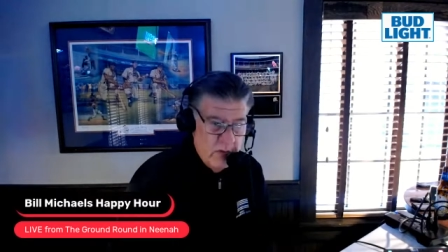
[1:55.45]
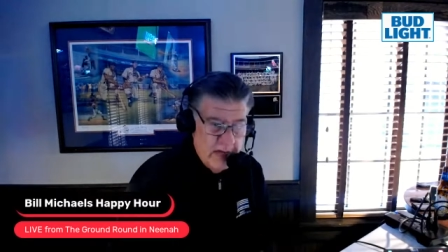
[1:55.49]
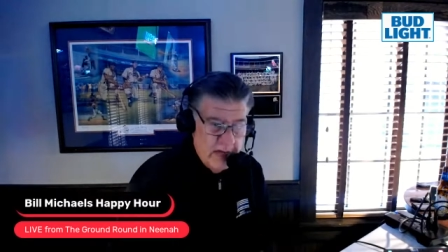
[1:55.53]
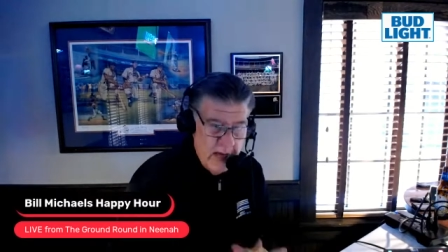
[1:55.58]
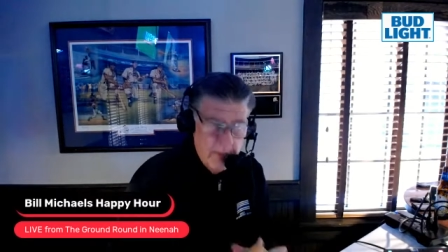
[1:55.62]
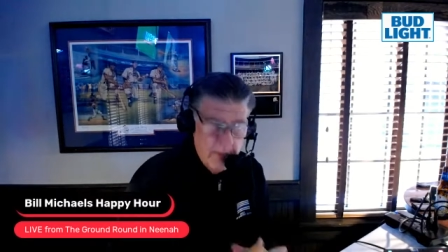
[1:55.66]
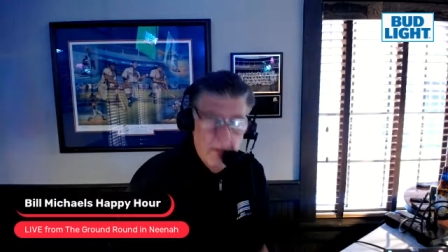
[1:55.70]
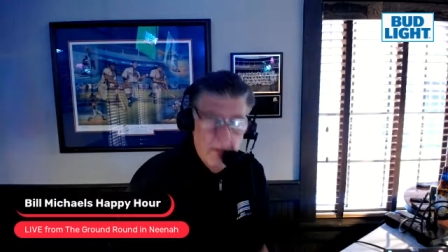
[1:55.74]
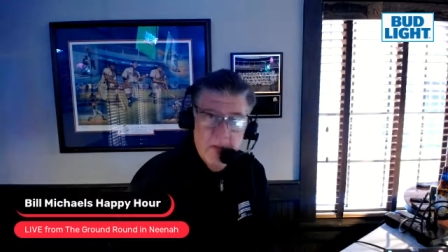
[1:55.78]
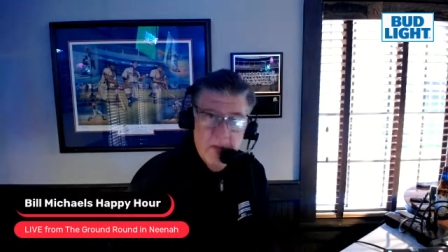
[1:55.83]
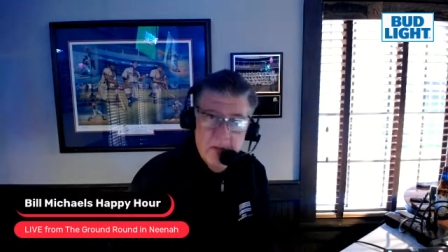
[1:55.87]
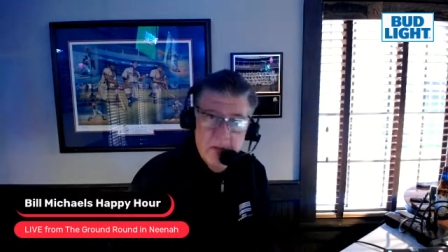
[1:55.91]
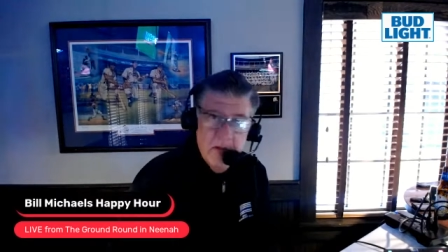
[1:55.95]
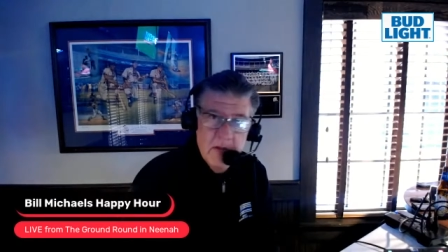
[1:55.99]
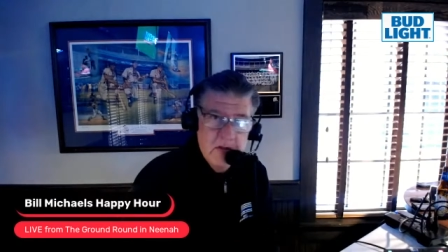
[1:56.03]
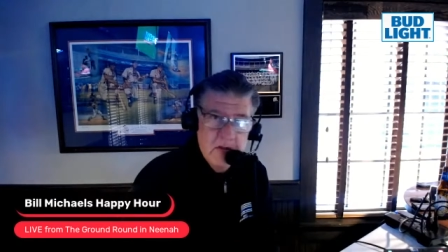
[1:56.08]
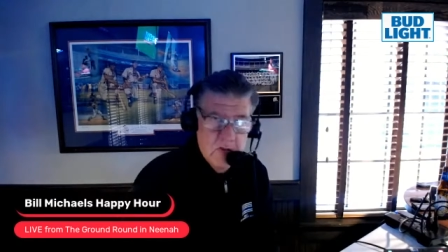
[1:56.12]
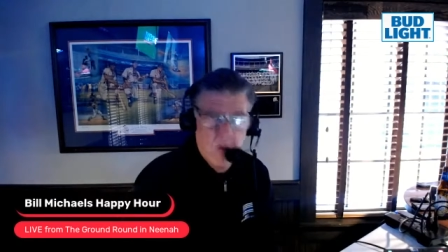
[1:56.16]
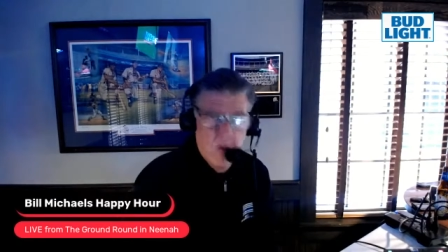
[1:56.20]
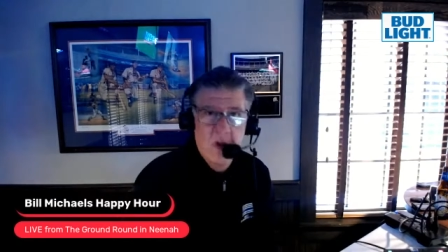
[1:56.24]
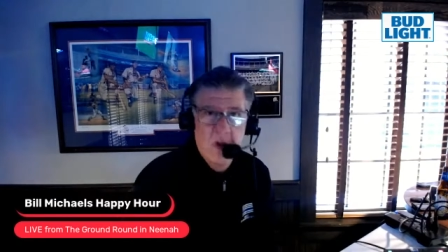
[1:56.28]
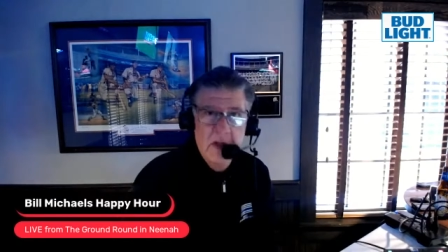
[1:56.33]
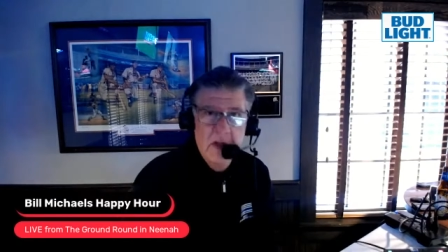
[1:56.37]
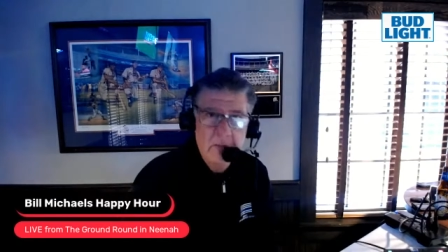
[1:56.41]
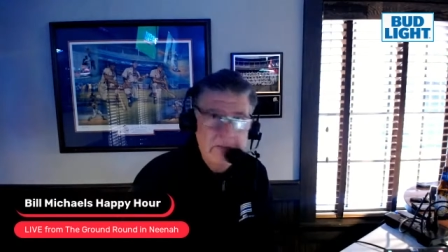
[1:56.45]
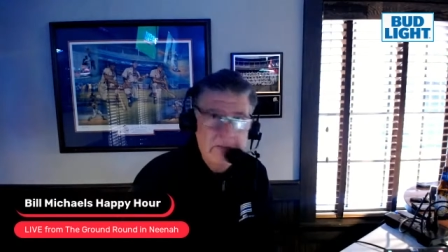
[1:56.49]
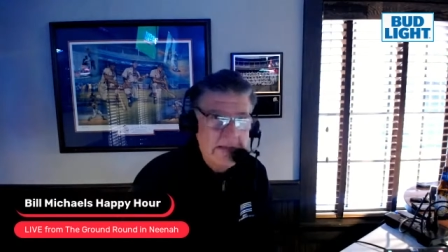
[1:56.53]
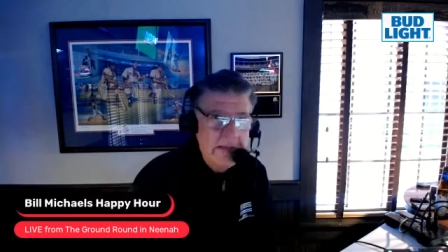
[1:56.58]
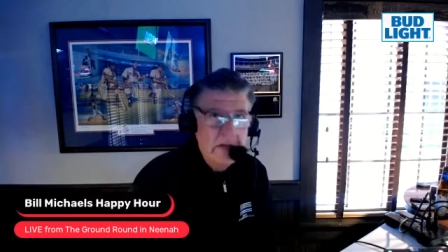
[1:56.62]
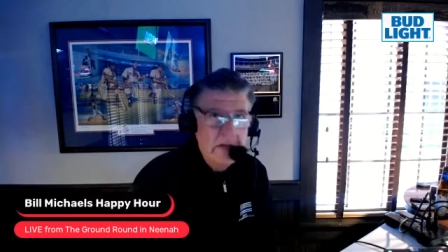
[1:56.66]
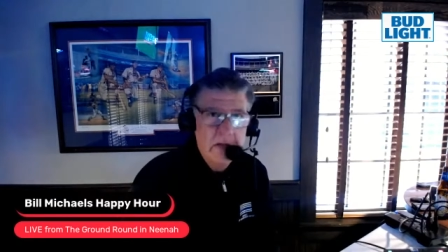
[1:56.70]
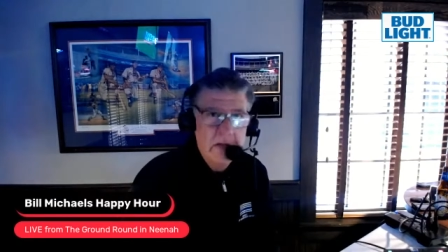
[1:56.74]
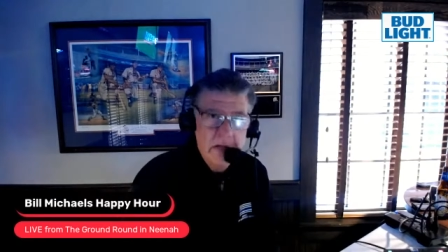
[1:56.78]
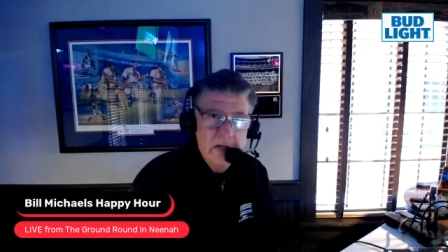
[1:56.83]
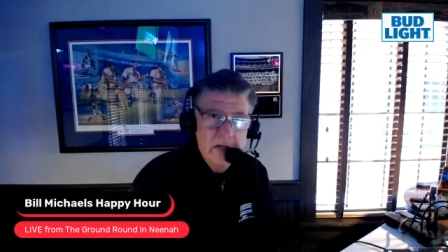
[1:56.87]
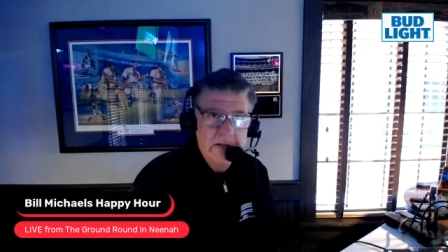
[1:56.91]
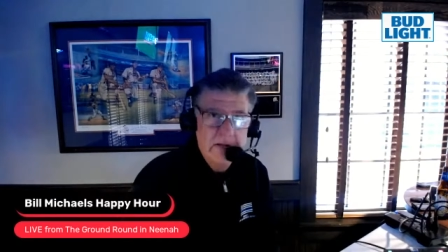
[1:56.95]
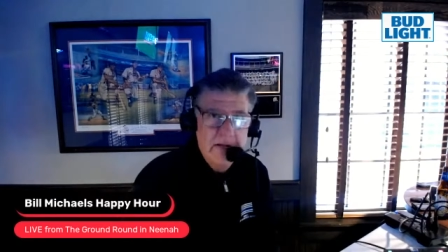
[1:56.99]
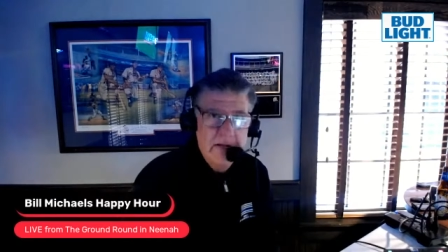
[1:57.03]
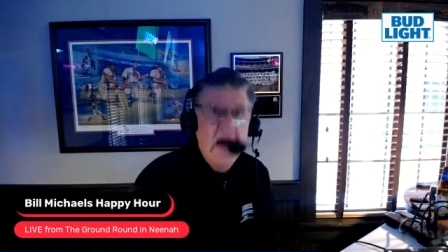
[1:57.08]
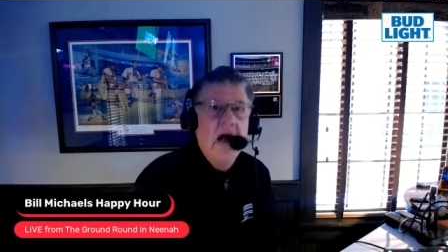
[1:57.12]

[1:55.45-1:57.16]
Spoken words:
we came up with about $20 million.